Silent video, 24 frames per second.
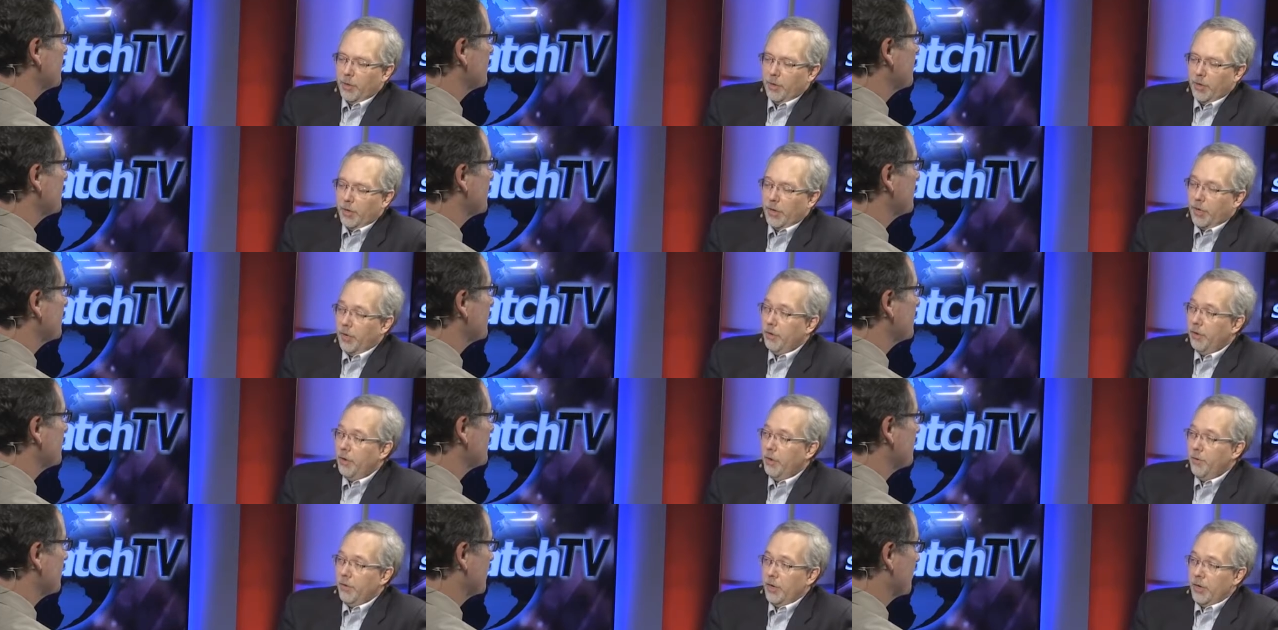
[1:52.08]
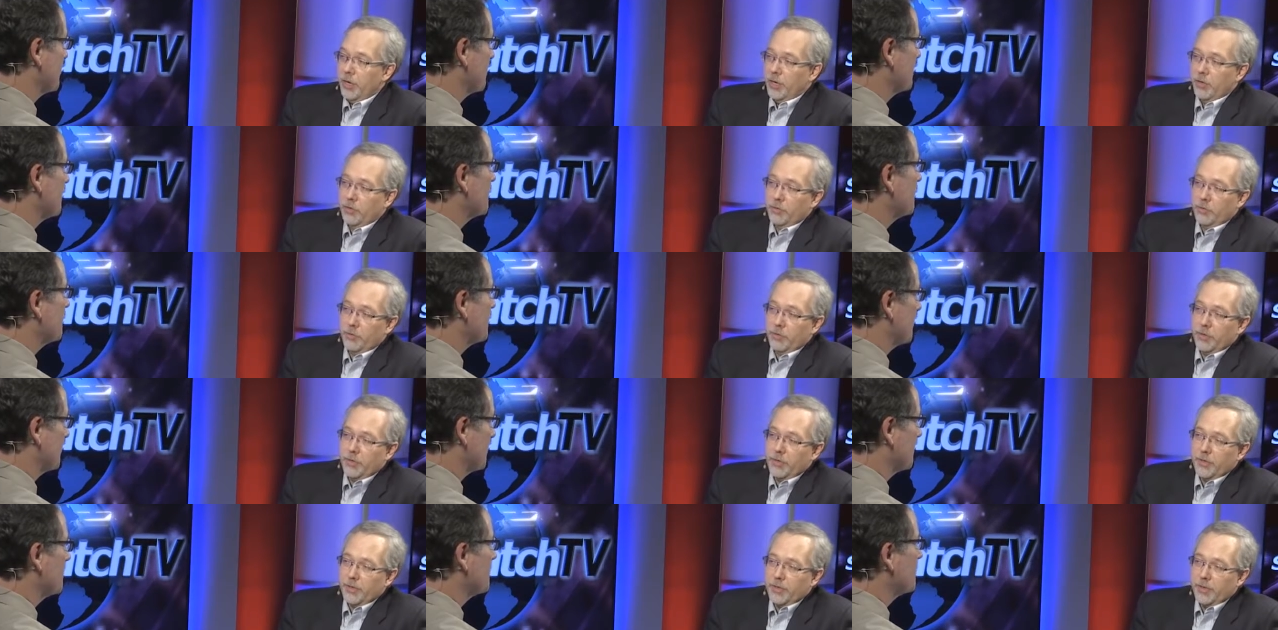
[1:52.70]
Speaker 1: ability or even
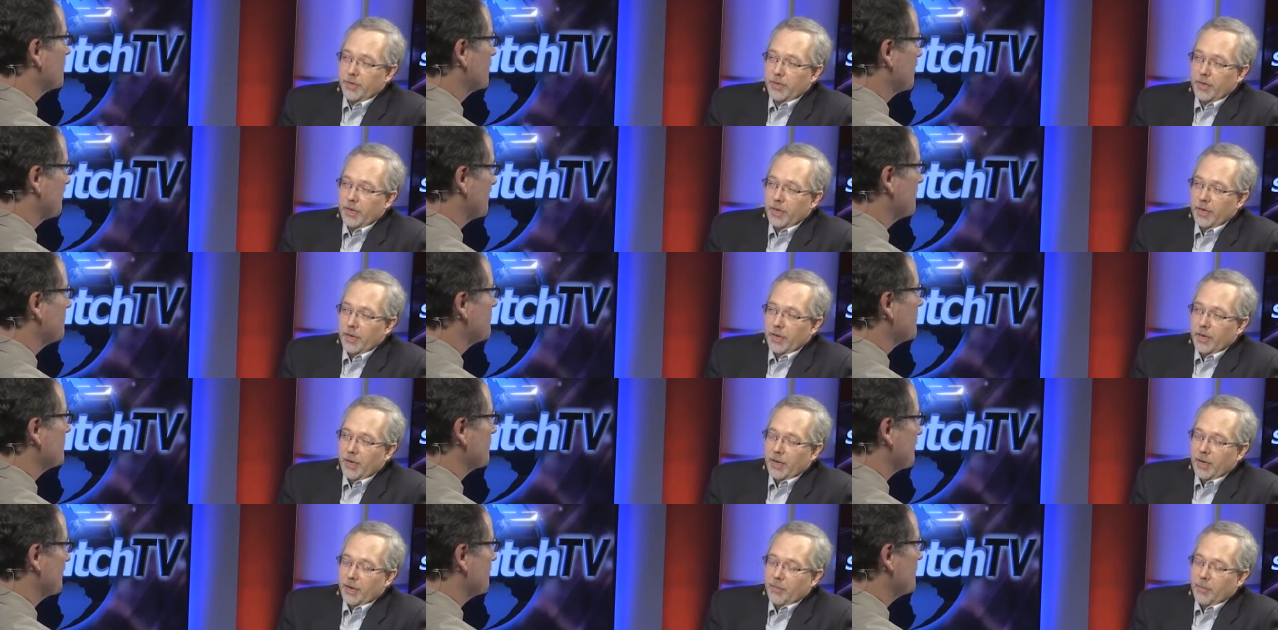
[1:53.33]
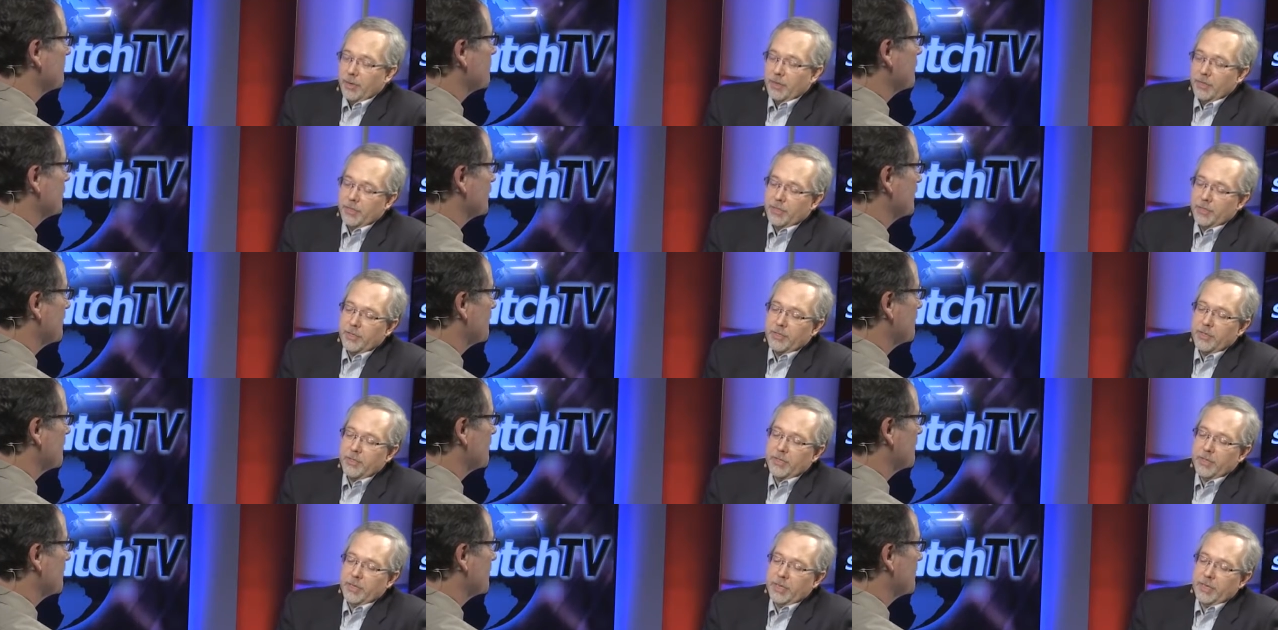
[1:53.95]
interest. Because
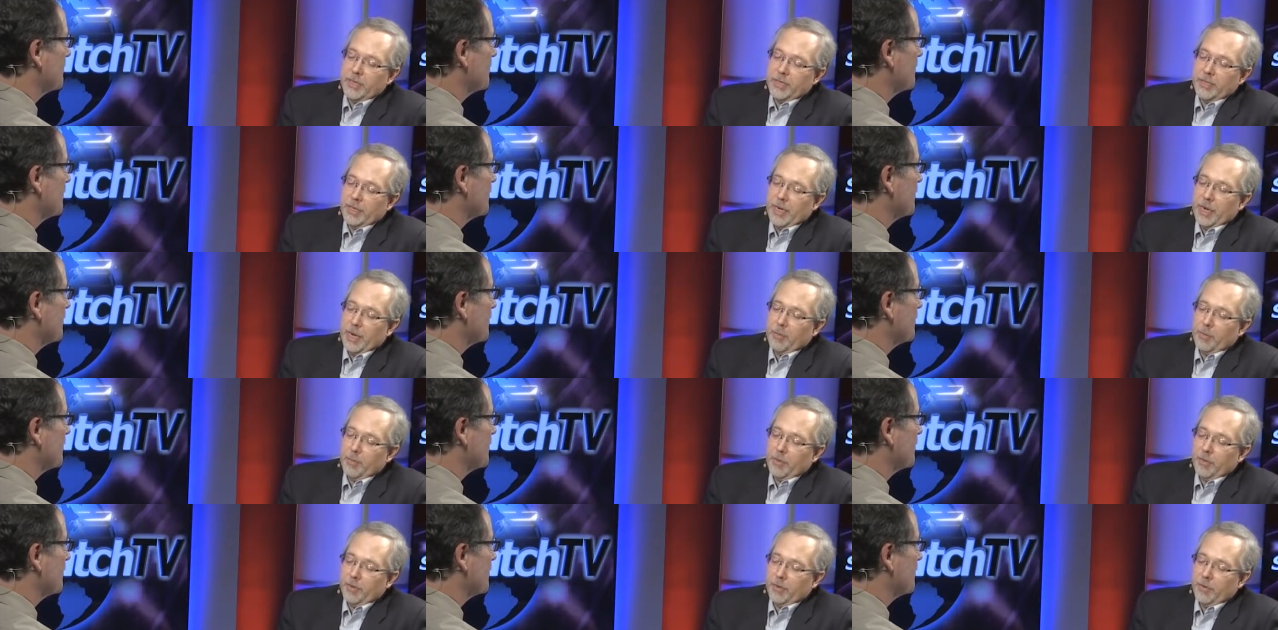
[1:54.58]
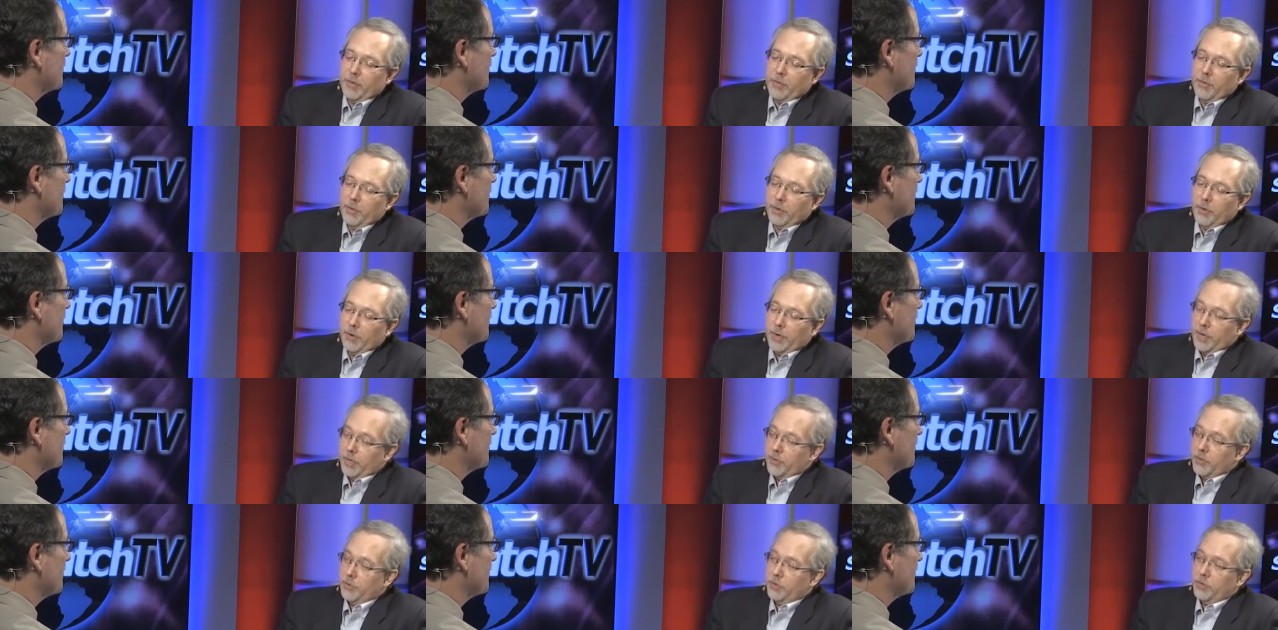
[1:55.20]
this is an example, even though it
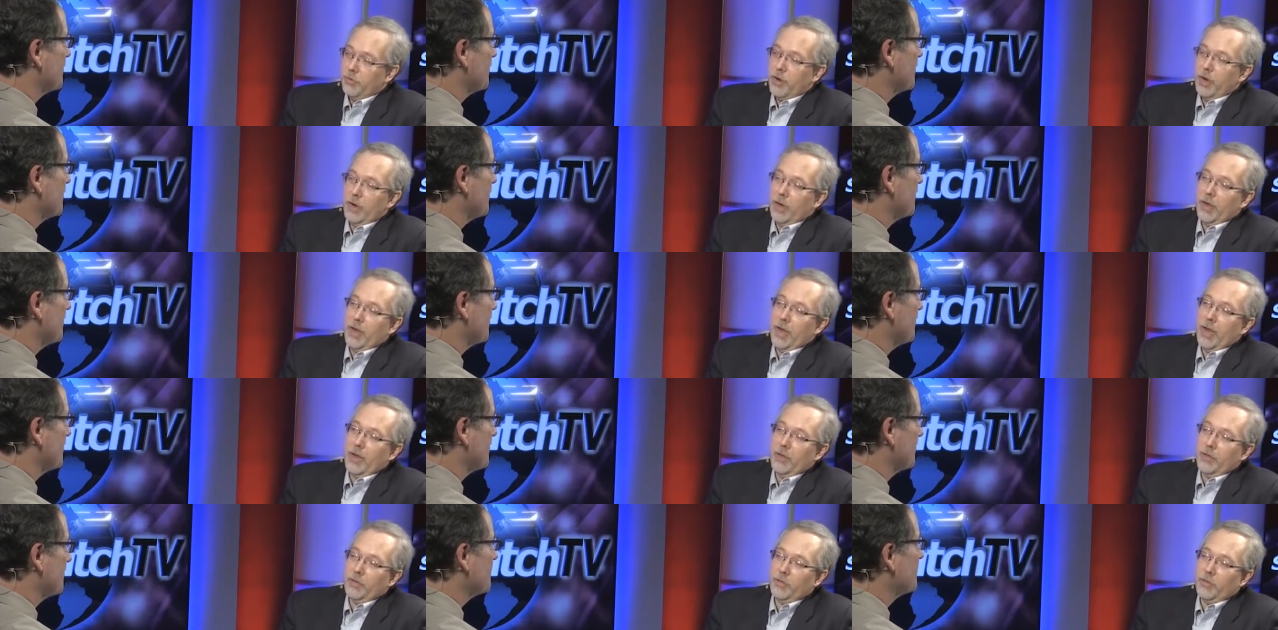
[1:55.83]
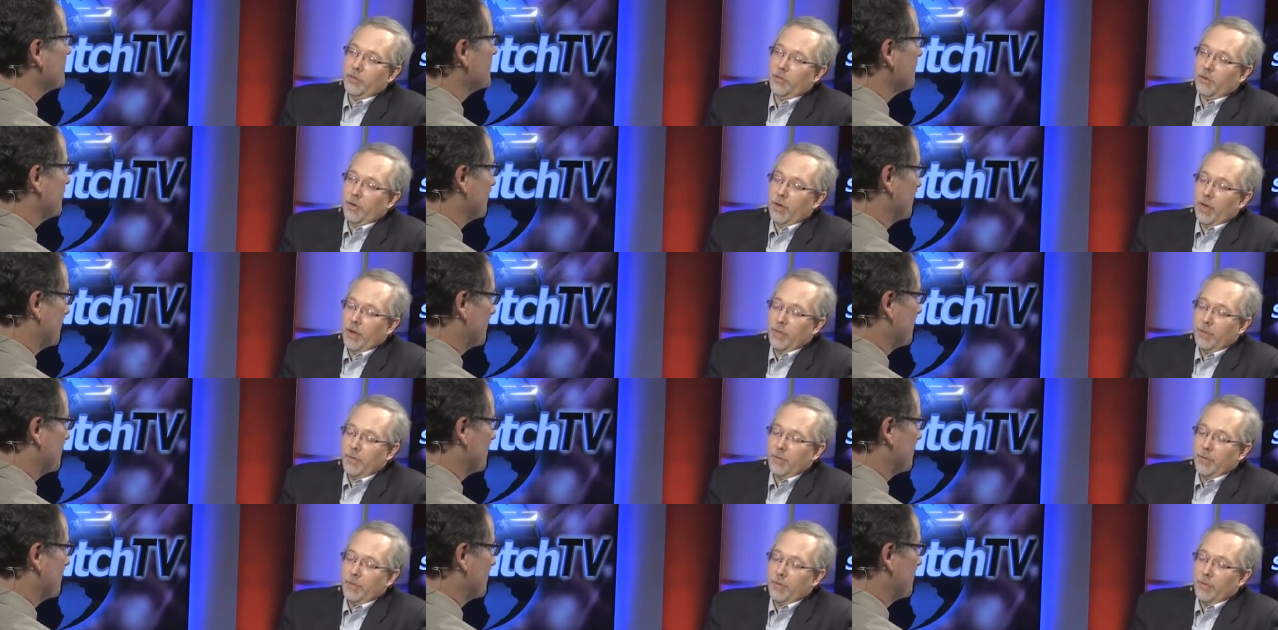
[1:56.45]
gets trucked out so